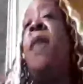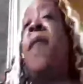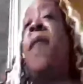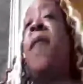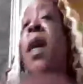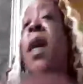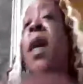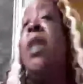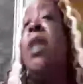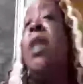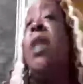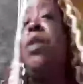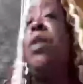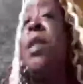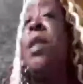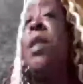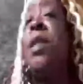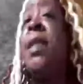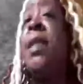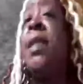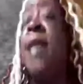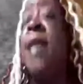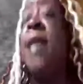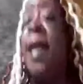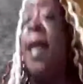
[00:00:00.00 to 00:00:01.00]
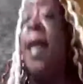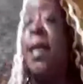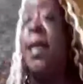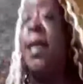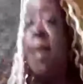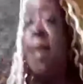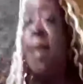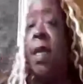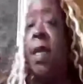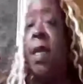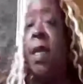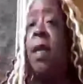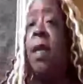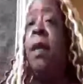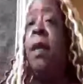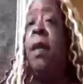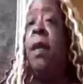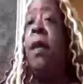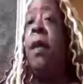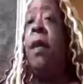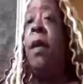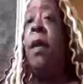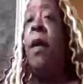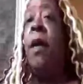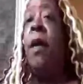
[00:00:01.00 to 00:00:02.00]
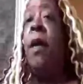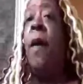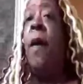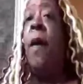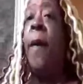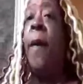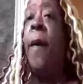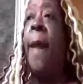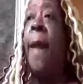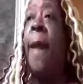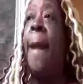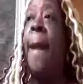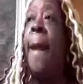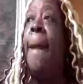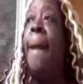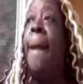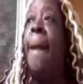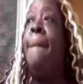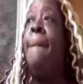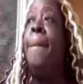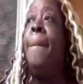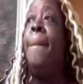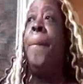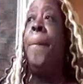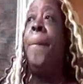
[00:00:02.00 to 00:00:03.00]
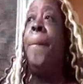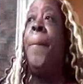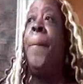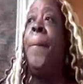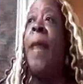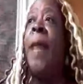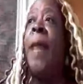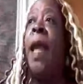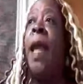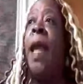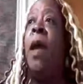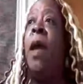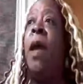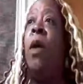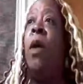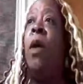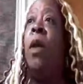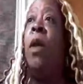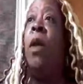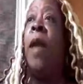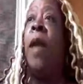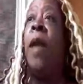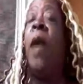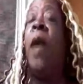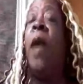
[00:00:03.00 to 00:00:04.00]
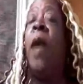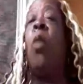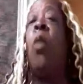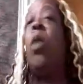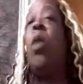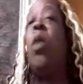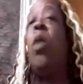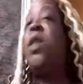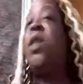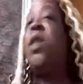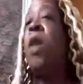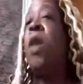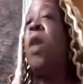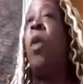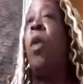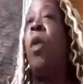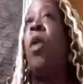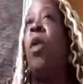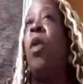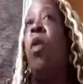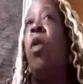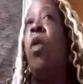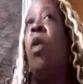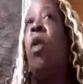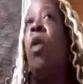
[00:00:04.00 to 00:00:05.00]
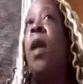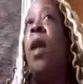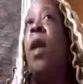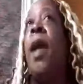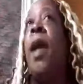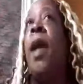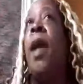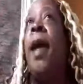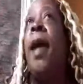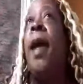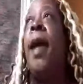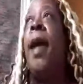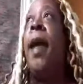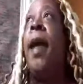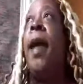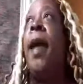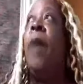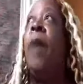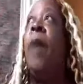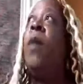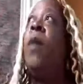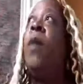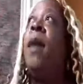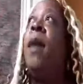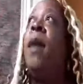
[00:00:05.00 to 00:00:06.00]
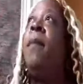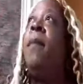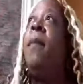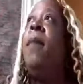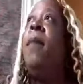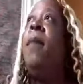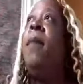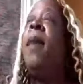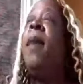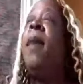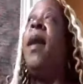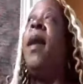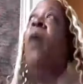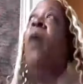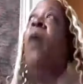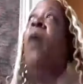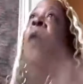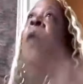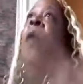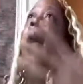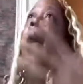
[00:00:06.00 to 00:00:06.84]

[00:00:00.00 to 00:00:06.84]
understanding, okay, like what's going on. And what I mean by that, okay,